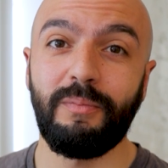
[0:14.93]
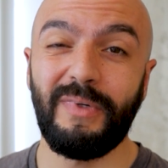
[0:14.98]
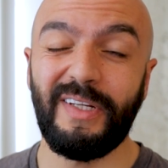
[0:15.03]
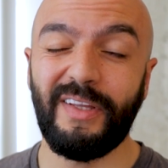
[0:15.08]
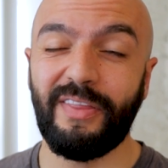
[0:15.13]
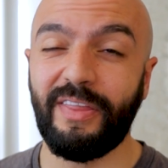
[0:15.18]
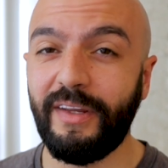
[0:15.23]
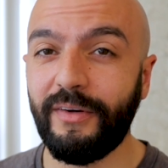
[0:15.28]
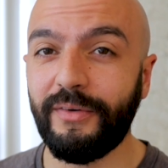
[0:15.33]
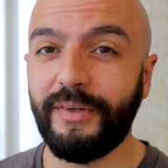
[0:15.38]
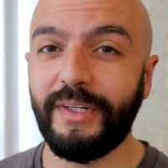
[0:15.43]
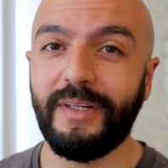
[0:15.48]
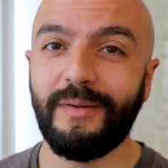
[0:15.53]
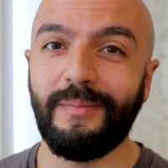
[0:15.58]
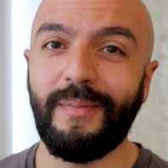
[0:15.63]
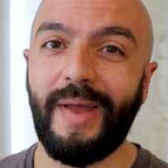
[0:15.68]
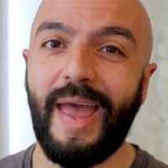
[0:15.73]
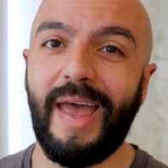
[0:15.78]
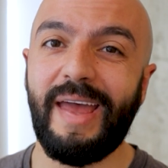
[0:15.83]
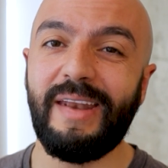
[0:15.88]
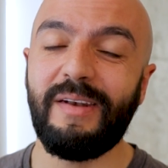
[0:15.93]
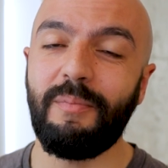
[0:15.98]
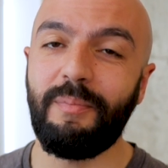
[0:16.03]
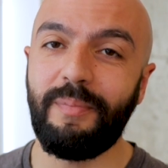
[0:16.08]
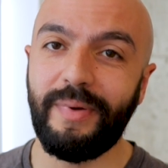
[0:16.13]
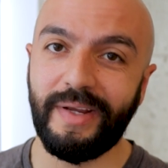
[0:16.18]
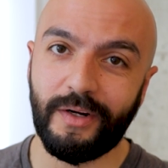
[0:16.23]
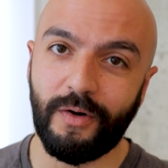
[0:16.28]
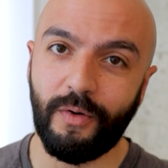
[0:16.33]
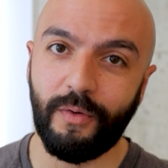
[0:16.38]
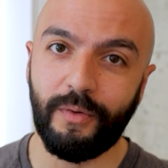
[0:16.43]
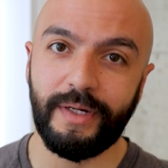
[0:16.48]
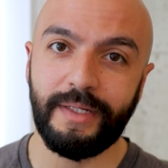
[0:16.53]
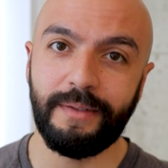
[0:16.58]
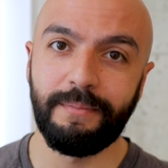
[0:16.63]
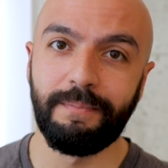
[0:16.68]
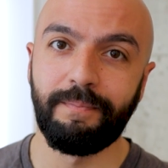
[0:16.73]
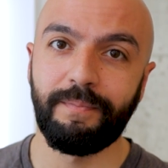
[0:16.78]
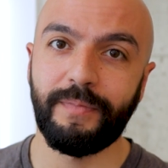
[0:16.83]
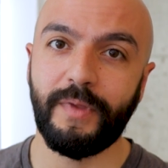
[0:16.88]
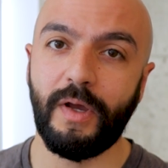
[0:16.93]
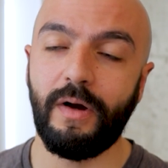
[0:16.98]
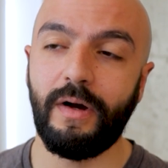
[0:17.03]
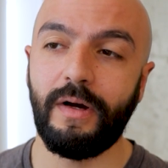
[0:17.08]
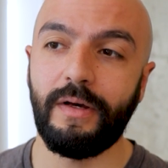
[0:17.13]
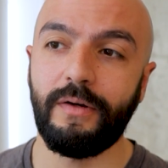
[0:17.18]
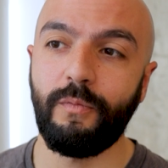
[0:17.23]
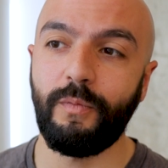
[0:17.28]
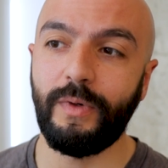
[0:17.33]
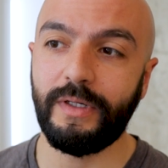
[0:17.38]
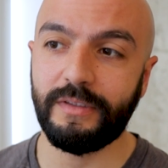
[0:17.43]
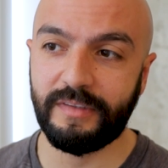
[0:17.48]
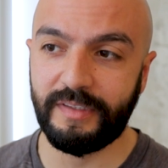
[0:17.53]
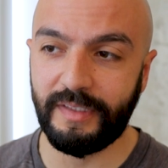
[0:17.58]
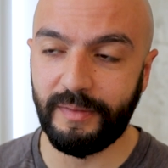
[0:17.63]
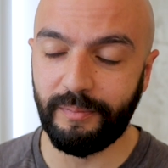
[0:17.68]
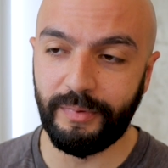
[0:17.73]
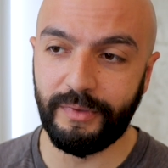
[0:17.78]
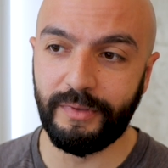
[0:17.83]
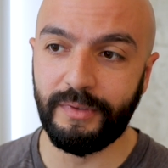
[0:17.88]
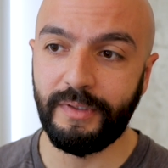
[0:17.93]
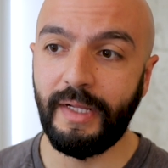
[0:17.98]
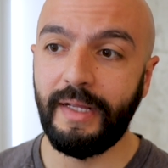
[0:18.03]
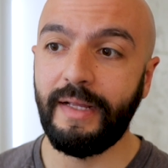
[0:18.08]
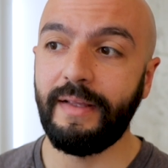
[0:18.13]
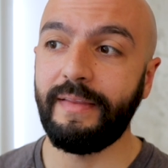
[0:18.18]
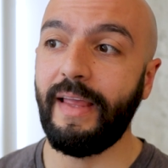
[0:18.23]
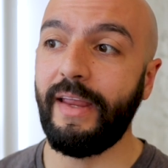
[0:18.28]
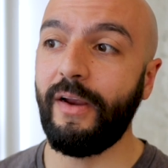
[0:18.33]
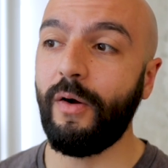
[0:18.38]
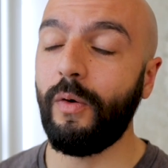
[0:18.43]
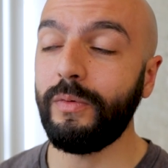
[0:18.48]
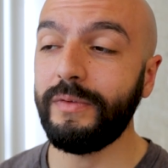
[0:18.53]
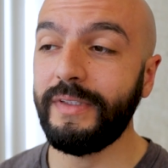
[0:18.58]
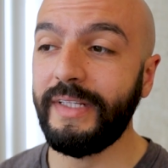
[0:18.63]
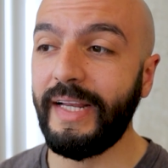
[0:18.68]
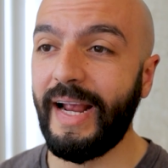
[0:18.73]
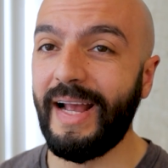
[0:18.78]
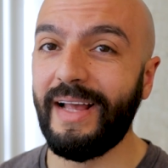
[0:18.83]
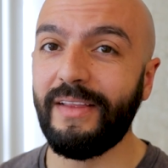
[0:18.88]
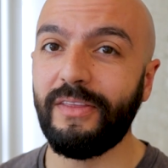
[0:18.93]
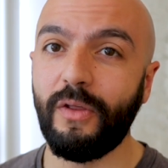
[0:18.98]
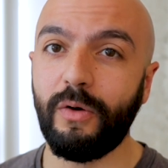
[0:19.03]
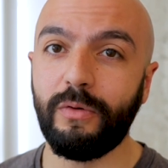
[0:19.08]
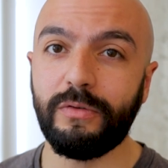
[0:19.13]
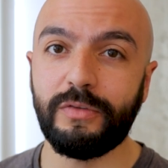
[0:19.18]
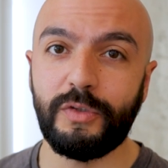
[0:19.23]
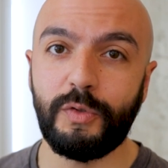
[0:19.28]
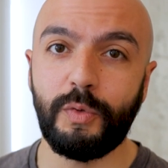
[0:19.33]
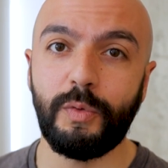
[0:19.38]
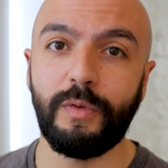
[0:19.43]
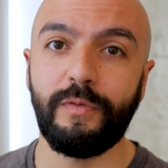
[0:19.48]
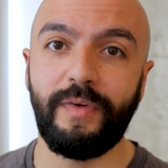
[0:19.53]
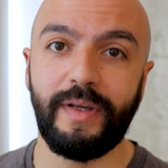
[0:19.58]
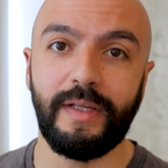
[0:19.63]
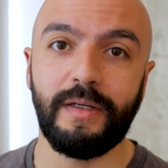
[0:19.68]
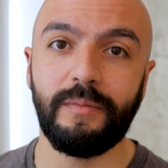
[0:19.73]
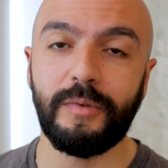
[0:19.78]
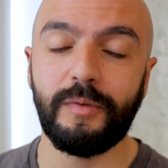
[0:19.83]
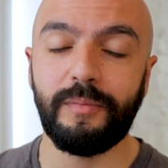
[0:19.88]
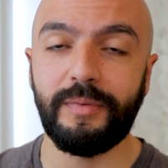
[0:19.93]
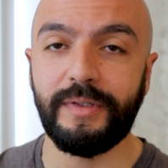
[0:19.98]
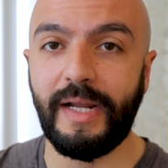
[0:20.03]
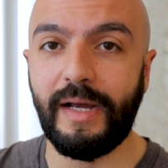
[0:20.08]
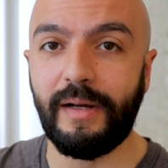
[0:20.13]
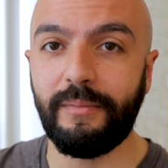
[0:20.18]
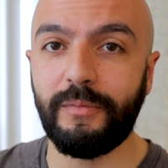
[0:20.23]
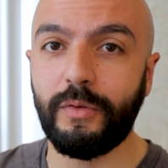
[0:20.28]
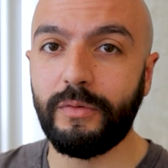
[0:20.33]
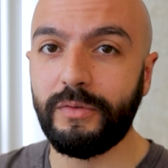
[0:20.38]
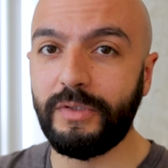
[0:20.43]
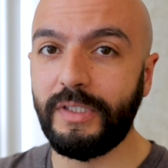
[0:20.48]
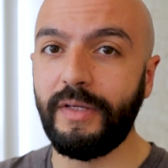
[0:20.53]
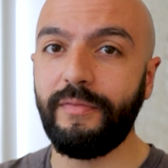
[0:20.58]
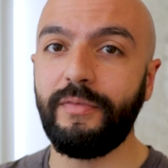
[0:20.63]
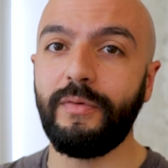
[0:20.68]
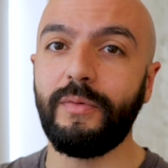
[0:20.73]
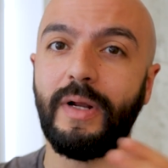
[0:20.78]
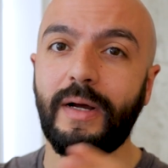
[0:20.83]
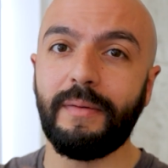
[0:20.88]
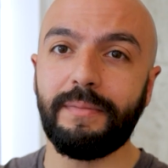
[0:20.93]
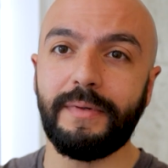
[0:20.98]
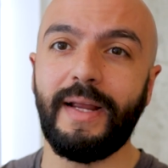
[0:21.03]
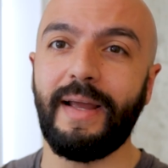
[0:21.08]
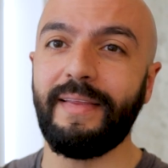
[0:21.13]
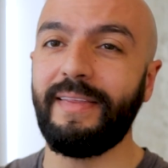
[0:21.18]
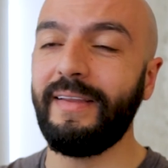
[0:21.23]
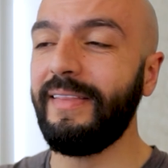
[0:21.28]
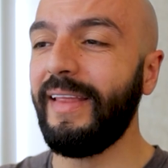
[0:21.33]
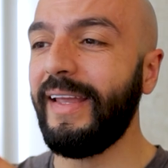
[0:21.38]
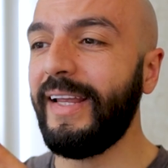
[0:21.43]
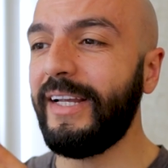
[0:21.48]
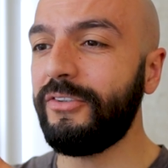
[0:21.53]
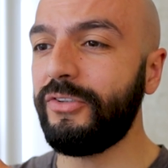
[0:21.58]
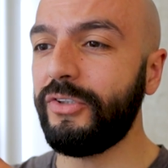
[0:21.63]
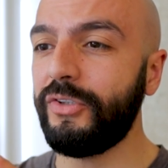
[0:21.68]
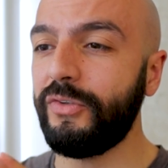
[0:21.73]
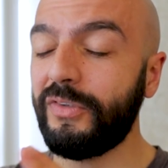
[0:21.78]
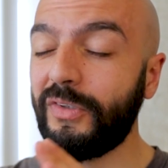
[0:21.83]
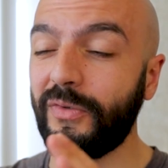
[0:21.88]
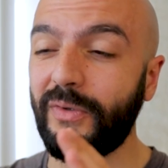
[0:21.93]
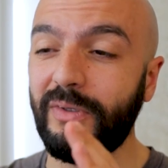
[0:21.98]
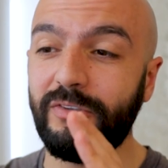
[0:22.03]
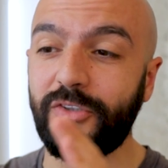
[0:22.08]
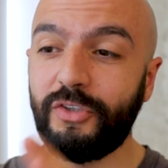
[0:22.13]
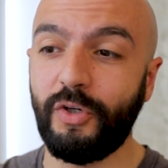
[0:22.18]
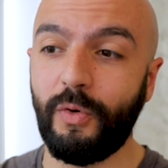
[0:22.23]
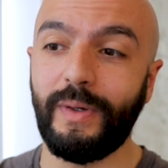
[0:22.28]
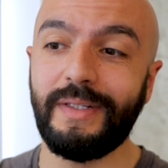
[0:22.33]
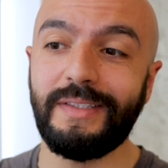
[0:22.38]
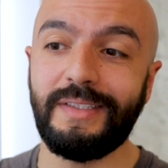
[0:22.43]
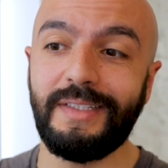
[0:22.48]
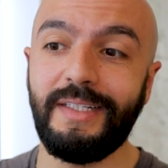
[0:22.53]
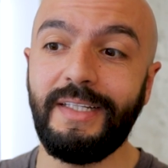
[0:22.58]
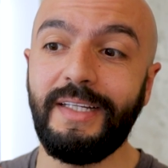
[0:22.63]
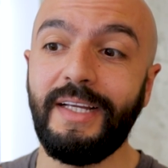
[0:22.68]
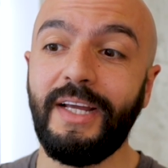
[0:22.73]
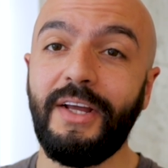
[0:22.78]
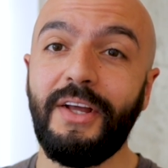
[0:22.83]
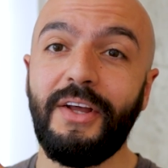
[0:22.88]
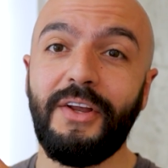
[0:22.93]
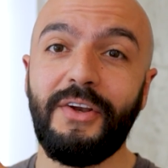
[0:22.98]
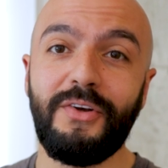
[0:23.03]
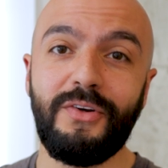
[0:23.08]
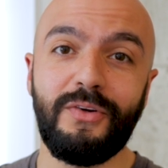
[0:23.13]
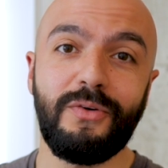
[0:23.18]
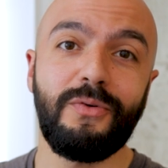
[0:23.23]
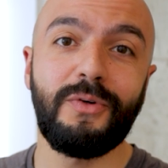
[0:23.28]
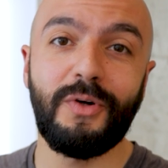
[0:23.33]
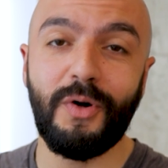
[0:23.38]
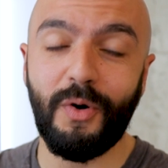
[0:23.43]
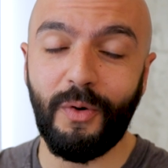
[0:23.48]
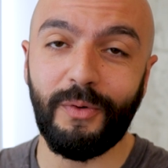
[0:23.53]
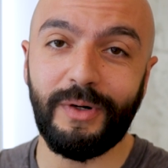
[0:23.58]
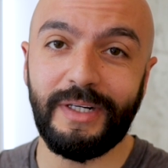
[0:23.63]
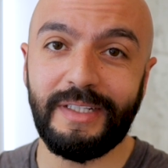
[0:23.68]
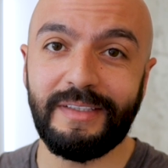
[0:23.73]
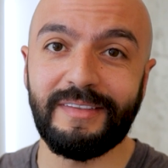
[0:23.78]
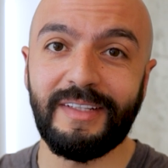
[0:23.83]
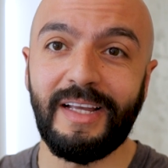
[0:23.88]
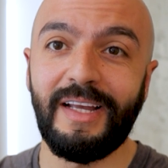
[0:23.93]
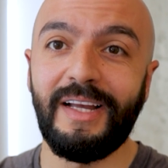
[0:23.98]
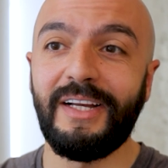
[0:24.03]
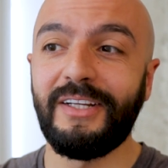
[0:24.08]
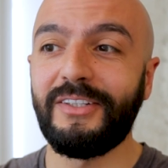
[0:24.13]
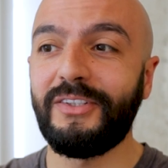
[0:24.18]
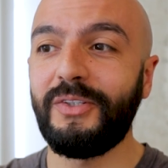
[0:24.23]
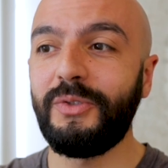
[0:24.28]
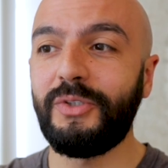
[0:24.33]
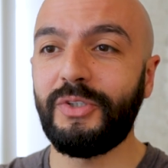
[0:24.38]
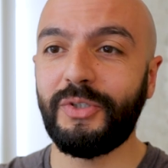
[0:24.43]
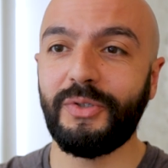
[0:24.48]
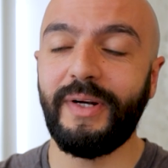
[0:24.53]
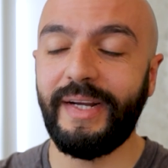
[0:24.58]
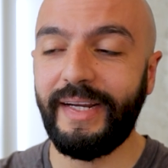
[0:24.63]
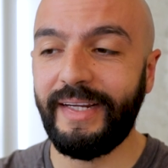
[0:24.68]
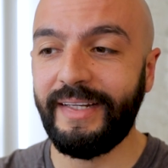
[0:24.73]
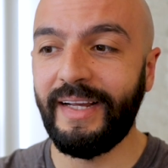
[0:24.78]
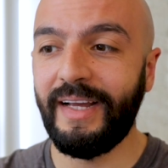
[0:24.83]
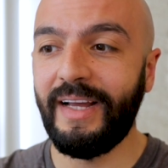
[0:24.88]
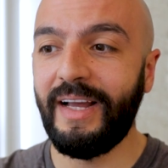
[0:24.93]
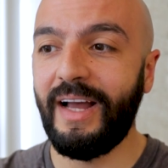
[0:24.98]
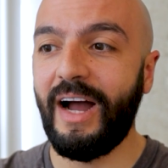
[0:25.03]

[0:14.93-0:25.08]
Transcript: Ethereum and Bitcoin on Wealthsimple. They only had those two available, but now I'm going to give you an update. I think they introduced around 20 new coins to trade.